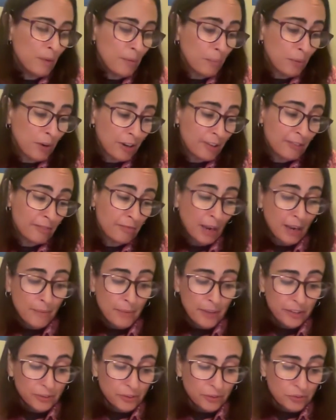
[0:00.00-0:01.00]
part of my
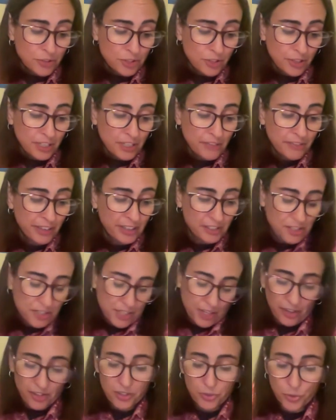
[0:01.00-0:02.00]
medical journey. If I could
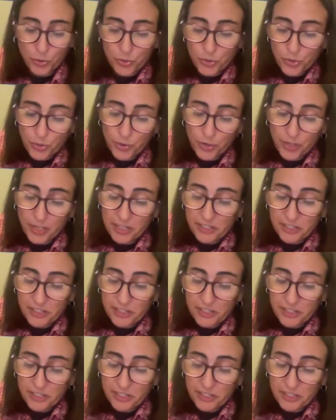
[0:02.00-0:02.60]
share short stories,